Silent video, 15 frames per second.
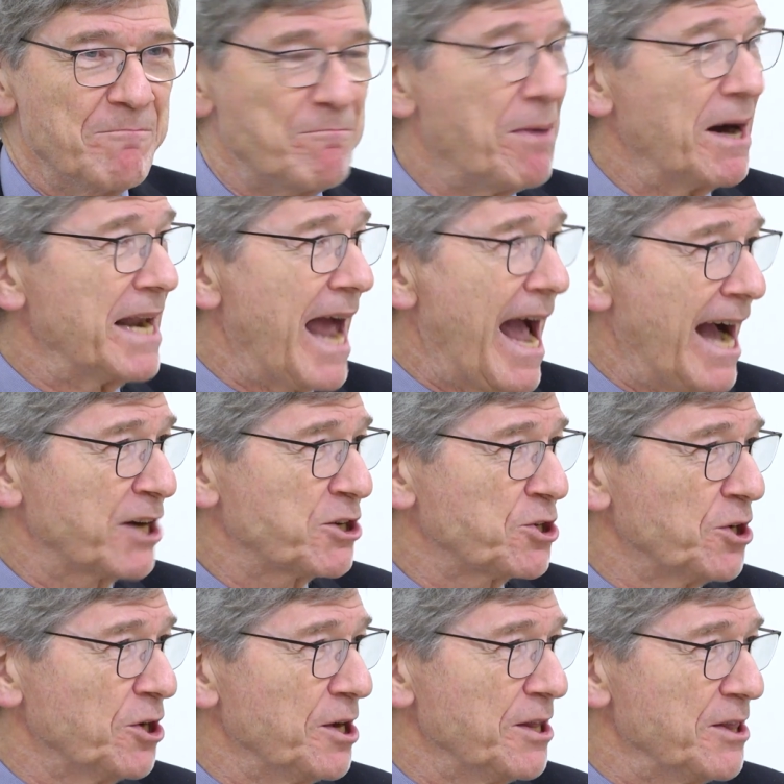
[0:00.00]
But
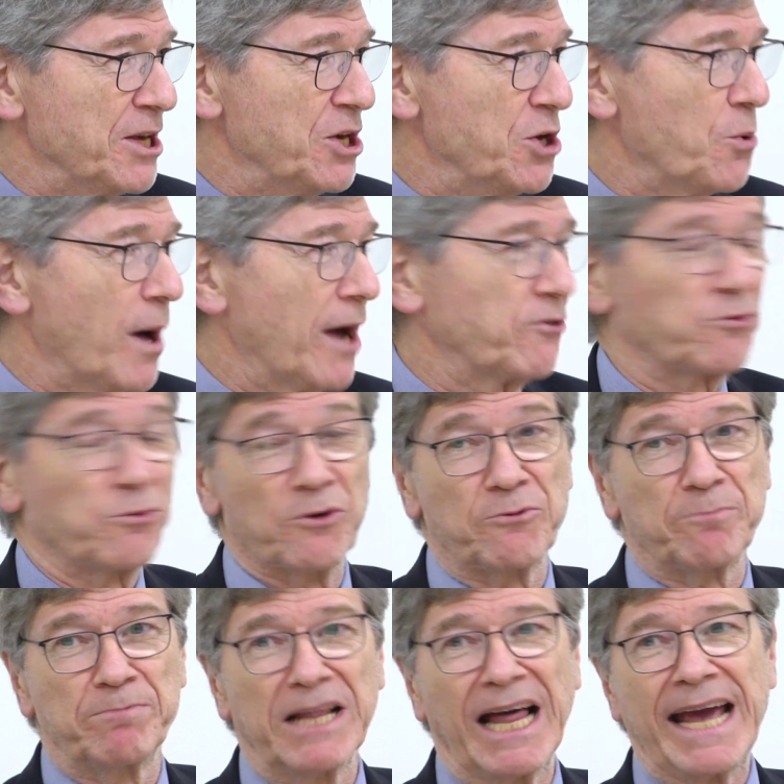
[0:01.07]
actually, the U.S. was
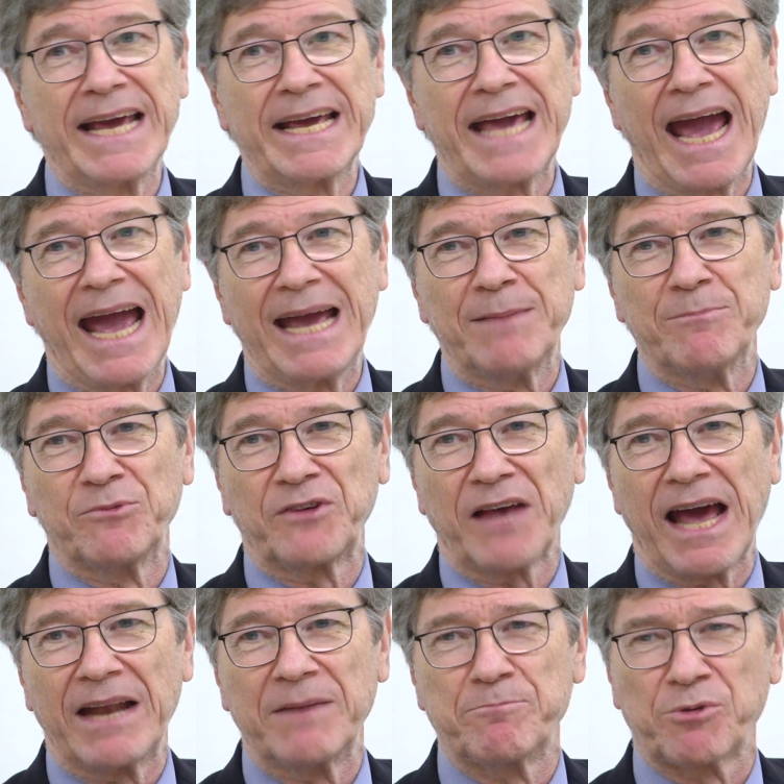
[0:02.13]
playing games
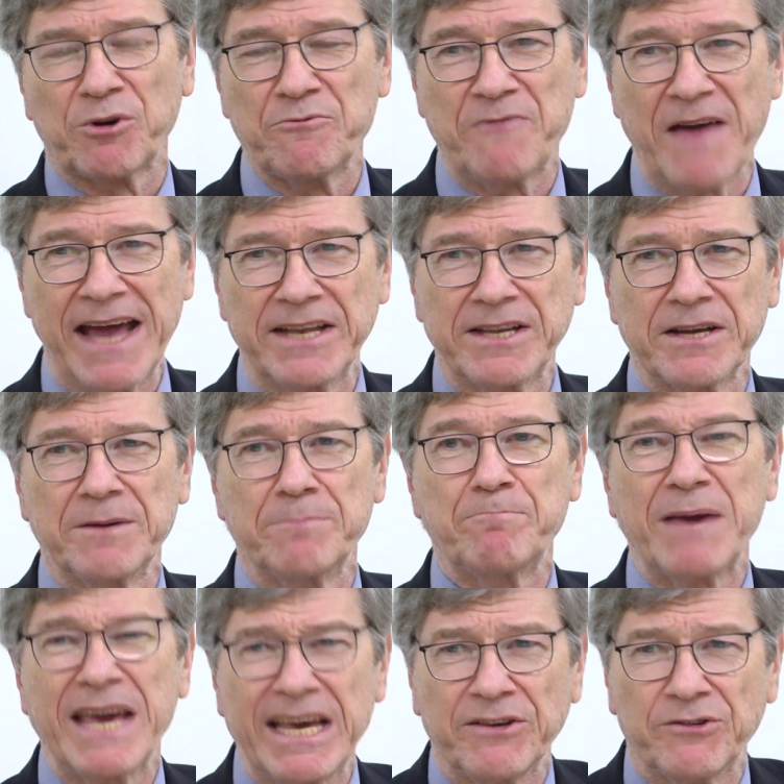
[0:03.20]
and prevented
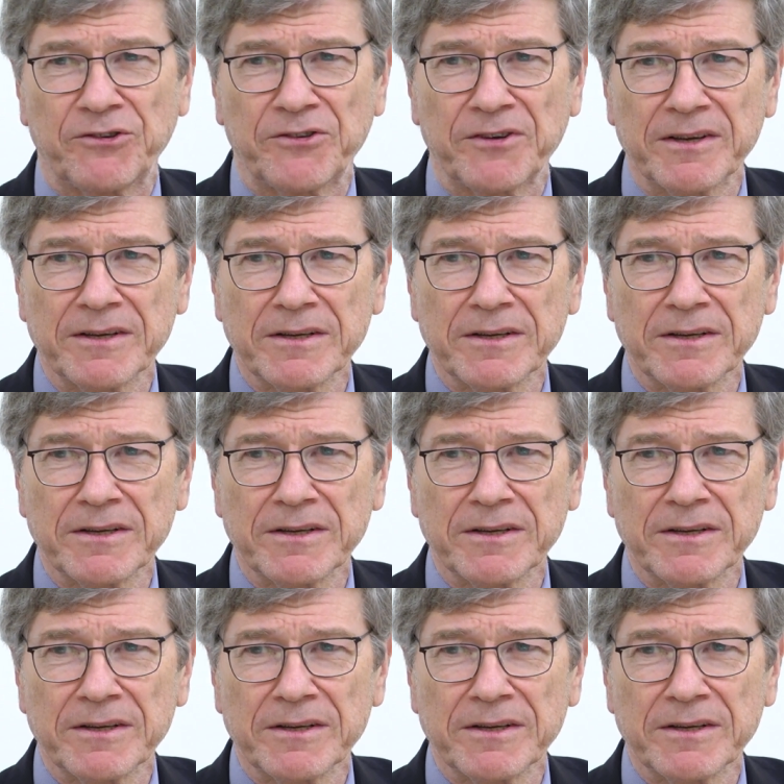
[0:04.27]
peace